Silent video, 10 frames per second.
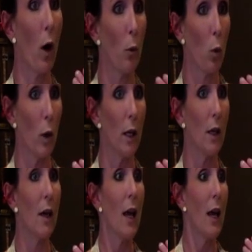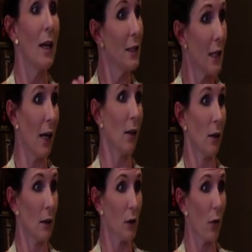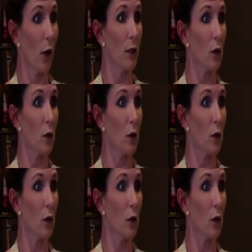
we intake as far as